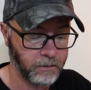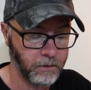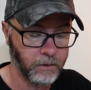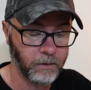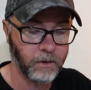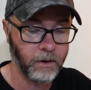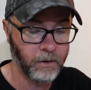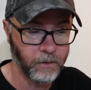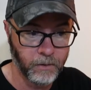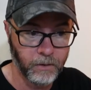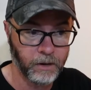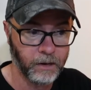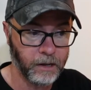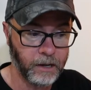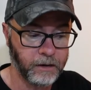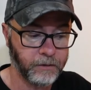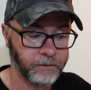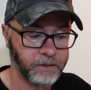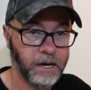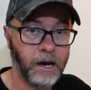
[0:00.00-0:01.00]
a
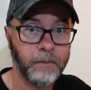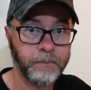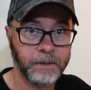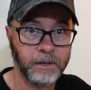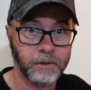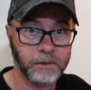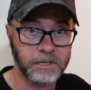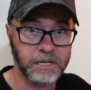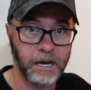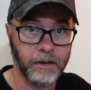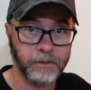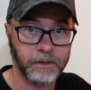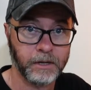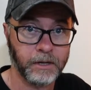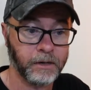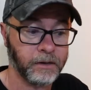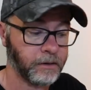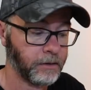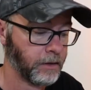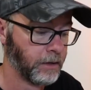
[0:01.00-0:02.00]
lot of copiers out there.